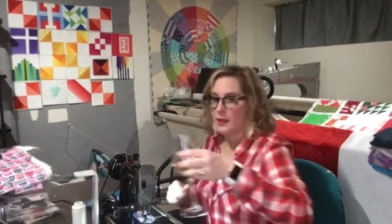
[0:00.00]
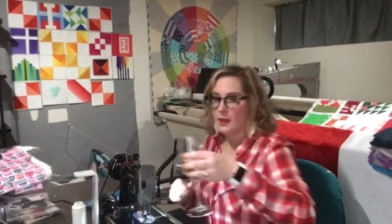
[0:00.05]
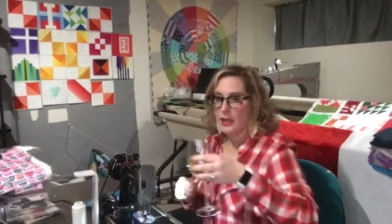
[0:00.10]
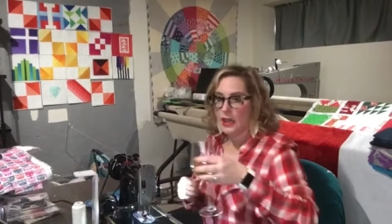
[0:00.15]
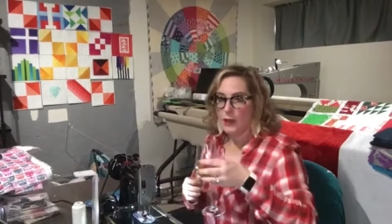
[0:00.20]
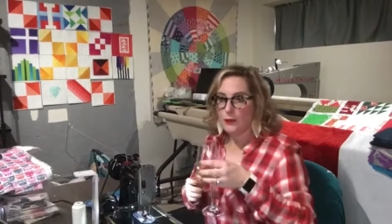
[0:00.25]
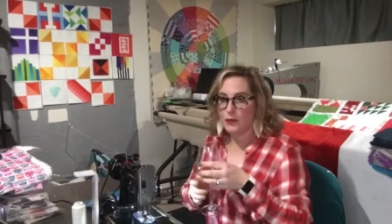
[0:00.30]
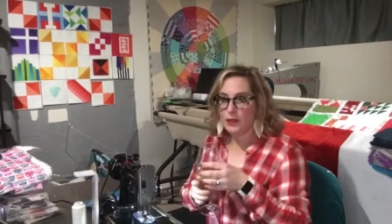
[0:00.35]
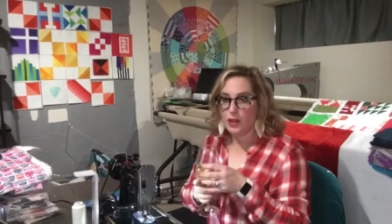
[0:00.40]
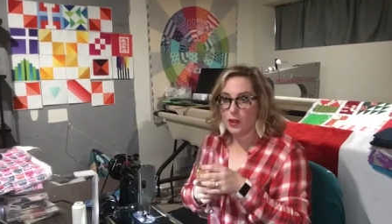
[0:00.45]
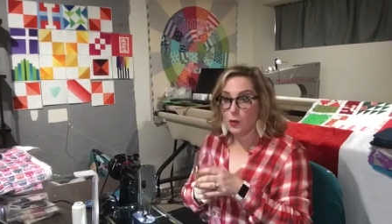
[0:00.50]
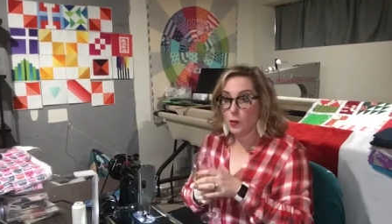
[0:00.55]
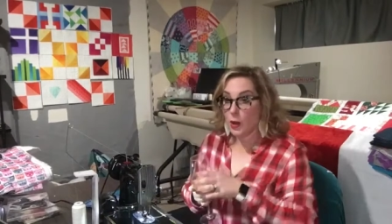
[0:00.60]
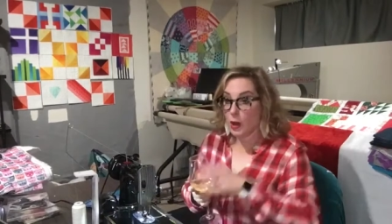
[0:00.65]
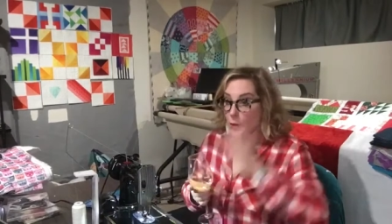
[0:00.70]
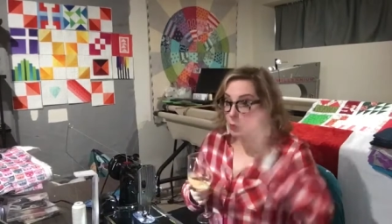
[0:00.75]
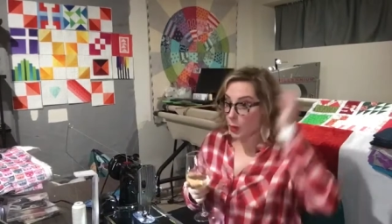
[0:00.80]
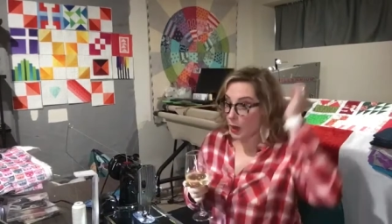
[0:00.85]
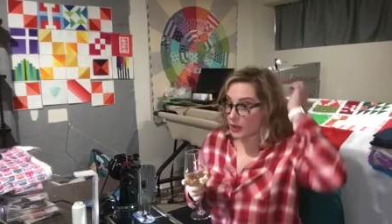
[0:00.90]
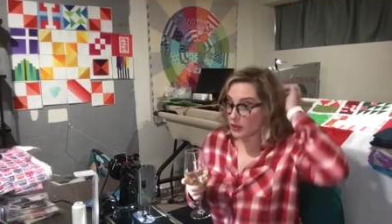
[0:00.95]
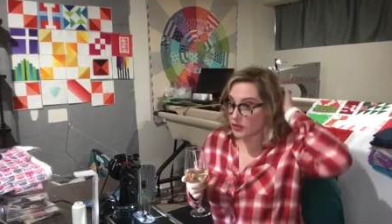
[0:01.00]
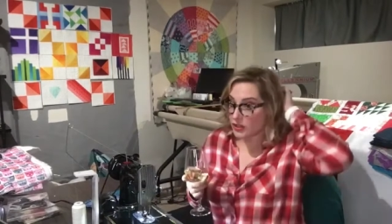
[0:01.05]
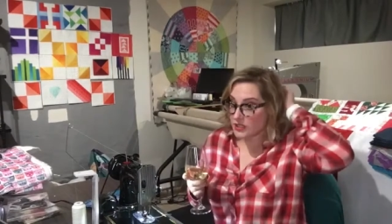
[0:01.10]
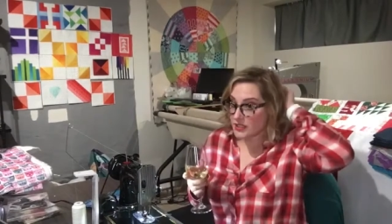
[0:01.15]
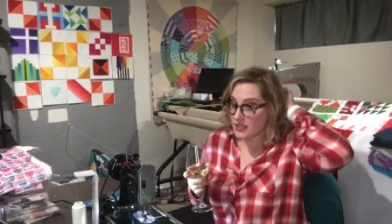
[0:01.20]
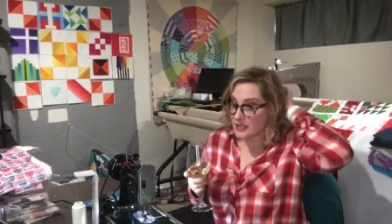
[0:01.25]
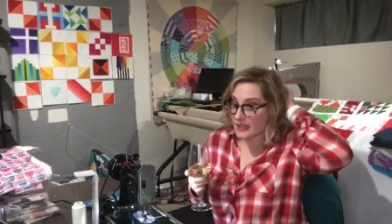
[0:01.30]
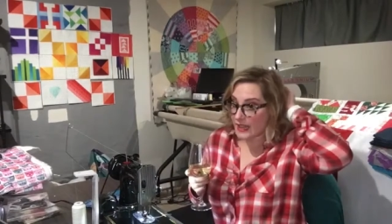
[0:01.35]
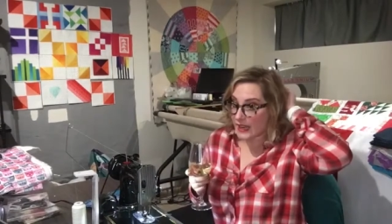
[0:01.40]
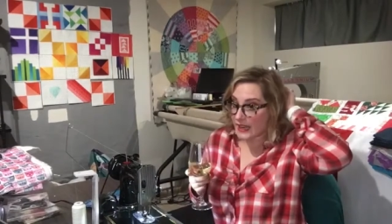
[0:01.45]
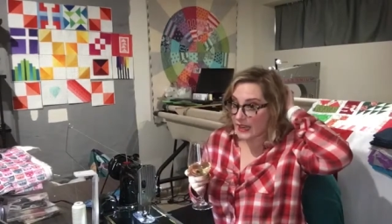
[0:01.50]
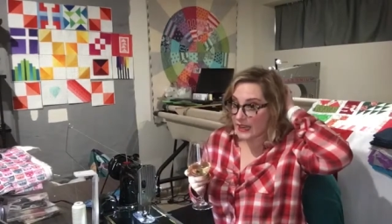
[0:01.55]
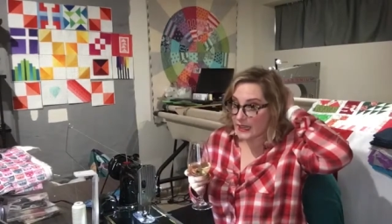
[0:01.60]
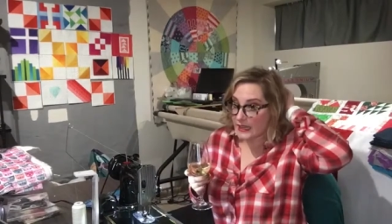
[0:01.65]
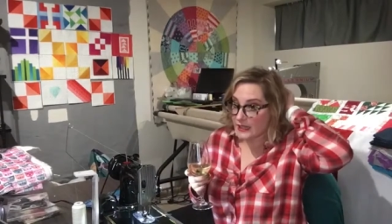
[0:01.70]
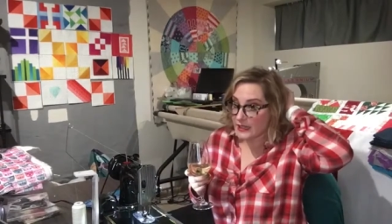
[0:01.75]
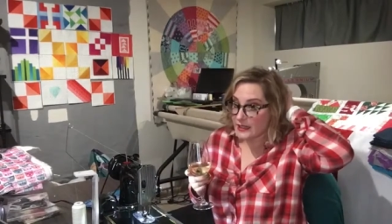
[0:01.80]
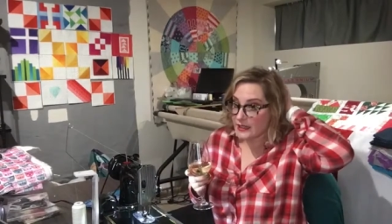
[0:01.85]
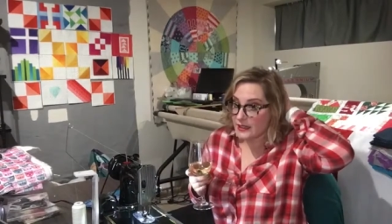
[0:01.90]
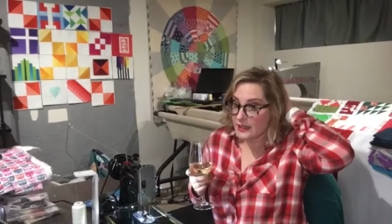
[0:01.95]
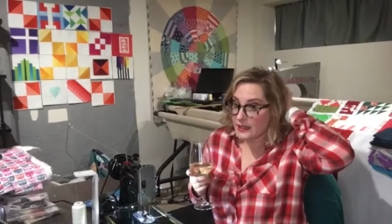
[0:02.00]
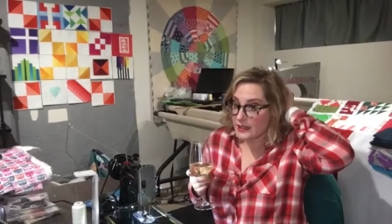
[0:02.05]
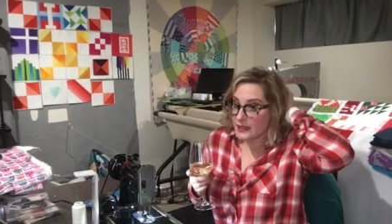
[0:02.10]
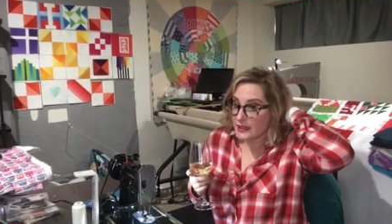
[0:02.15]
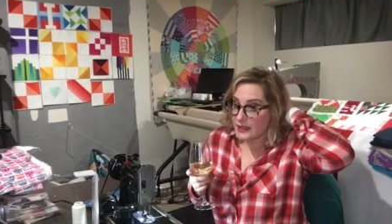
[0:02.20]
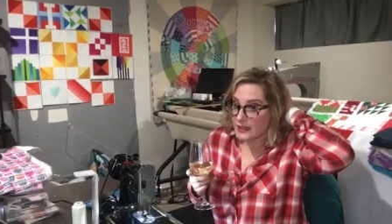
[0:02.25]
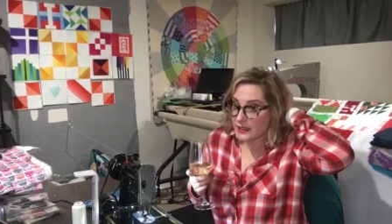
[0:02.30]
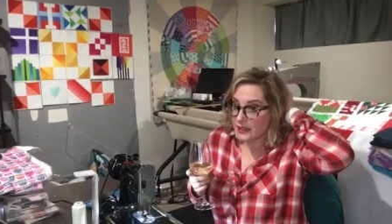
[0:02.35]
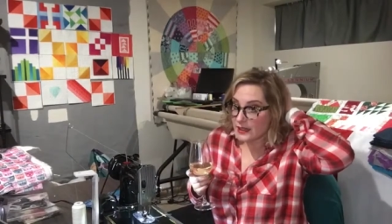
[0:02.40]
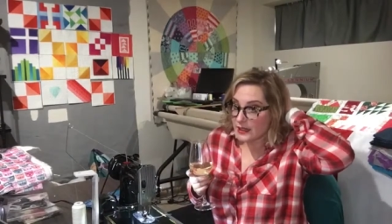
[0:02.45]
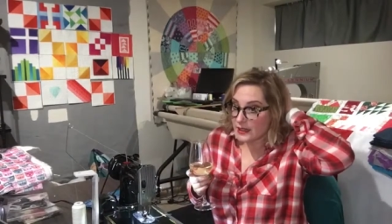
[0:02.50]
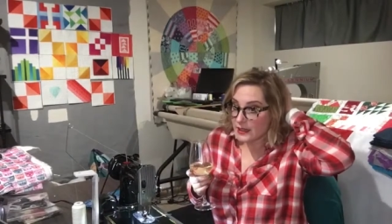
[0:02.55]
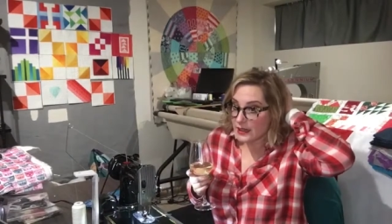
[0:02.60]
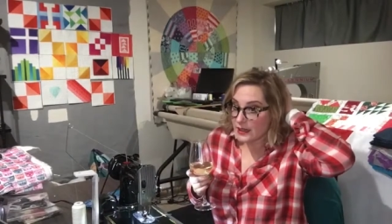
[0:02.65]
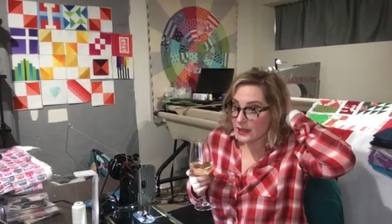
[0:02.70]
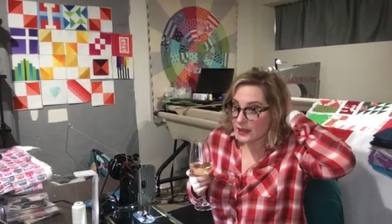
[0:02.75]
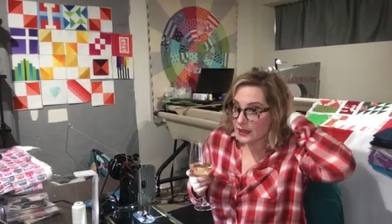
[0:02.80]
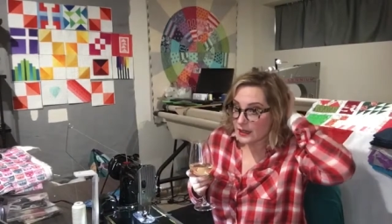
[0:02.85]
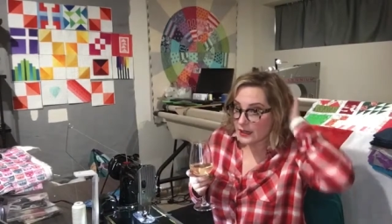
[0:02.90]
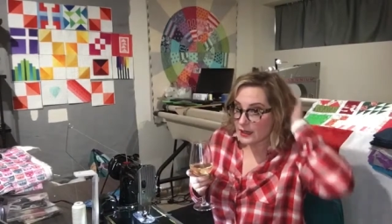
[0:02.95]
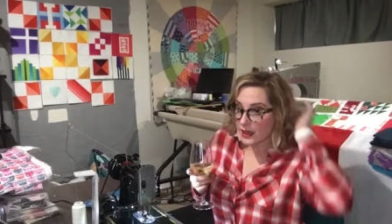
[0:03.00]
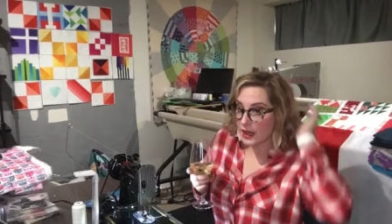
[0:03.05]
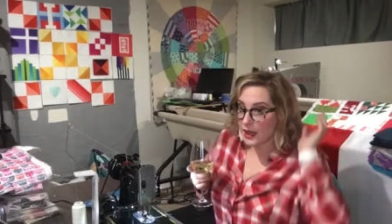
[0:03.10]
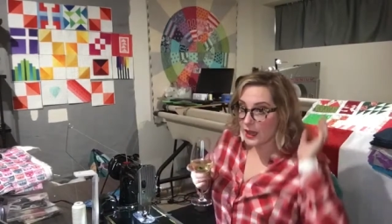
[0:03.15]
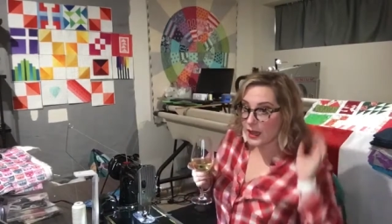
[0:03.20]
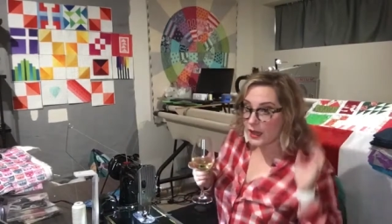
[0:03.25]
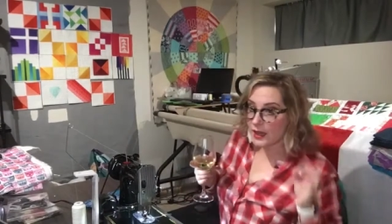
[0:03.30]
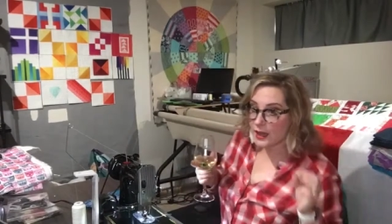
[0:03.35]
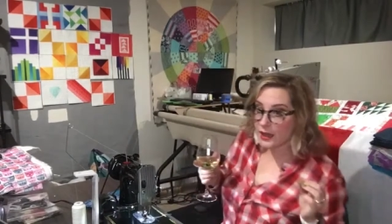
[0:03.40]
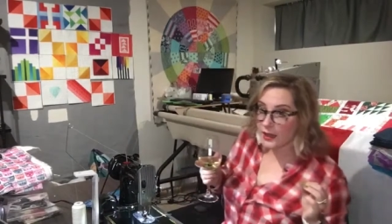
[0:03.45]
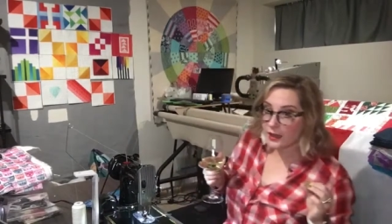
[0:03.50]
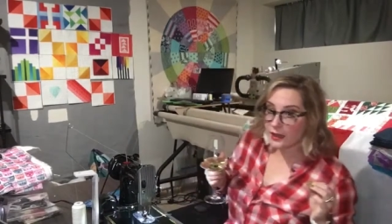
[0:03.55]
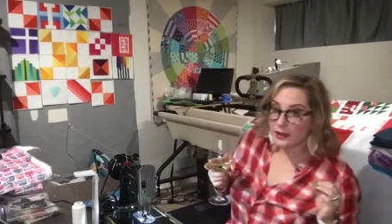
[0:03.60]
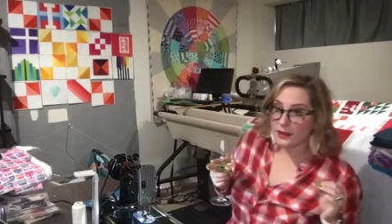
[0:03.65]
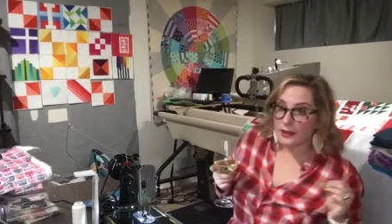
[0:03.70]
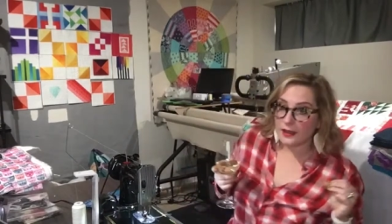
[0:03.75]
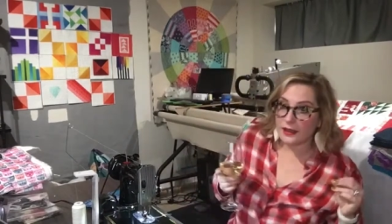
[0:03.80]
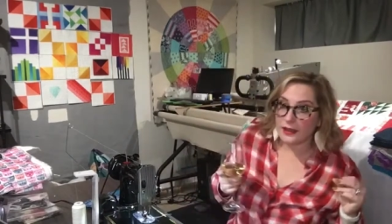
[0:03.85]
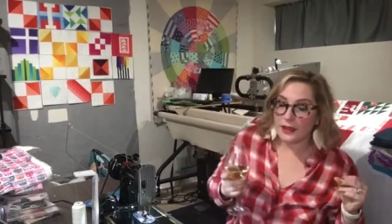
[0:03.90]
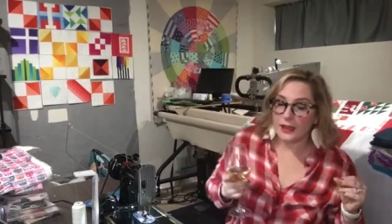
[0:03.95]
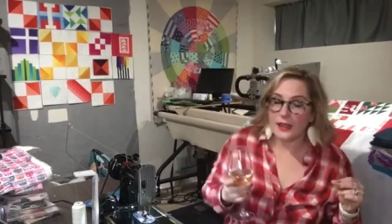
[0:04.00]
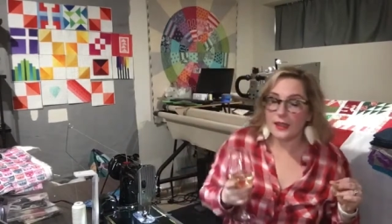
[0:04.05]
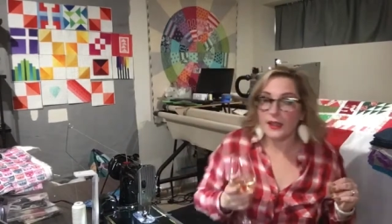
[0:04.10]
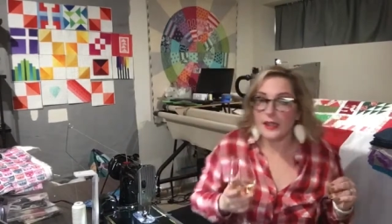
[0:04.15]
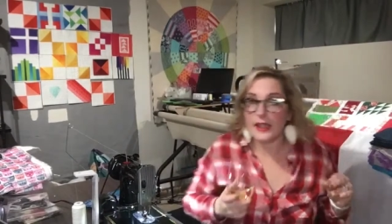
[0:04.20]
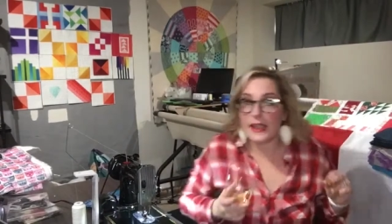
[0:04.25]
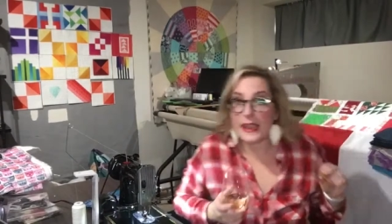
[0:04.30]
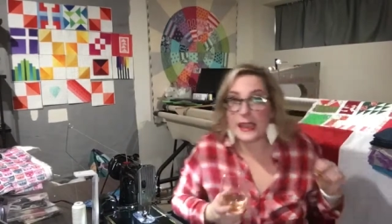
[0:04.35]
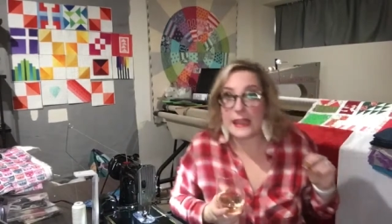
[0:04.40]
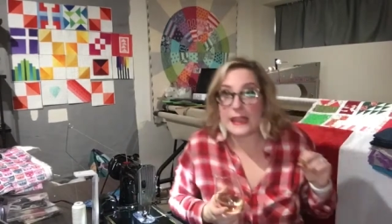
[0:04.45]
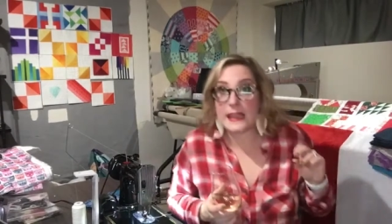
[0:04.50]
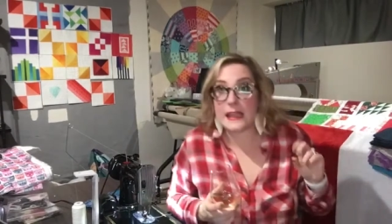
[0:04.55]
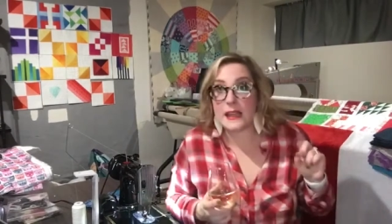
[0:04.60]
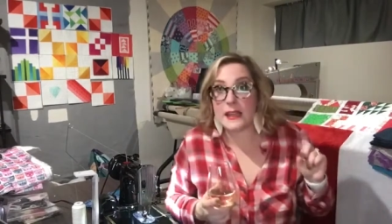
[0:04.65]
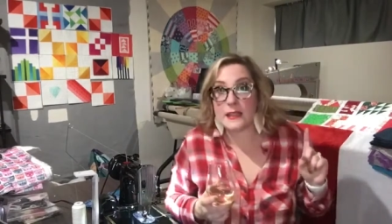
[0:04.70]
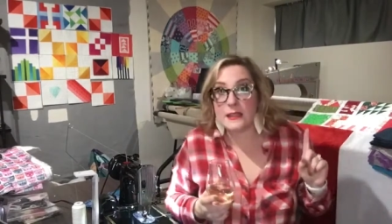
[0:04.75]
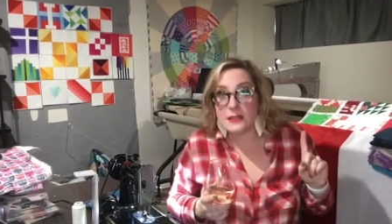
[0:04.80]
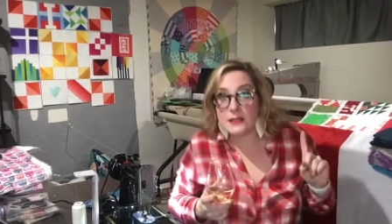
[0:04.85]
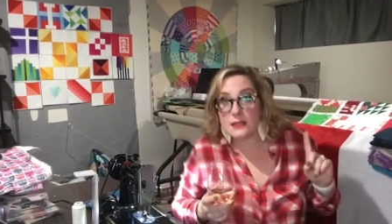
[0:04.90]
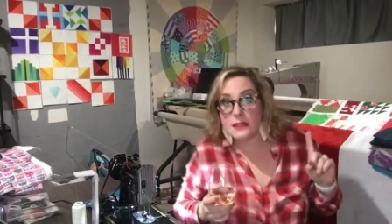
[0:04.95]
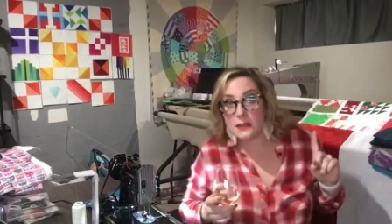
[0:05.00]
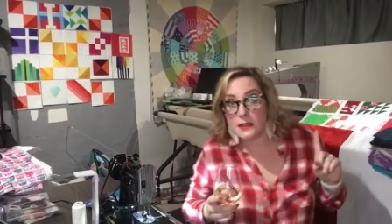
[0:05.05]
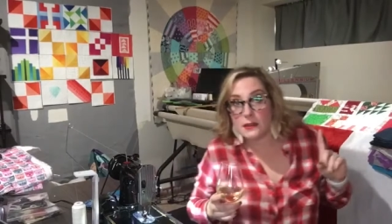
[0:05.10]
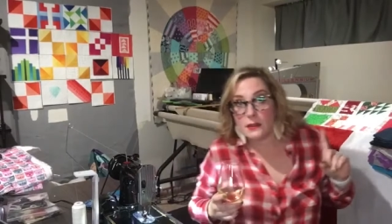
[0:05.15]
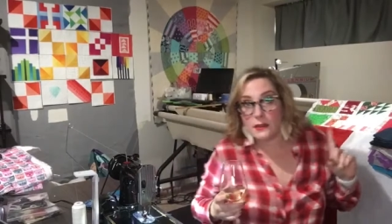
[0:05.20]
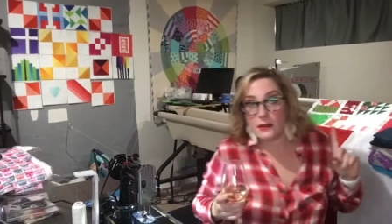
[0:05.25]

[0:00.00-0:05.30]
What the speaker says: If you are watching tonight and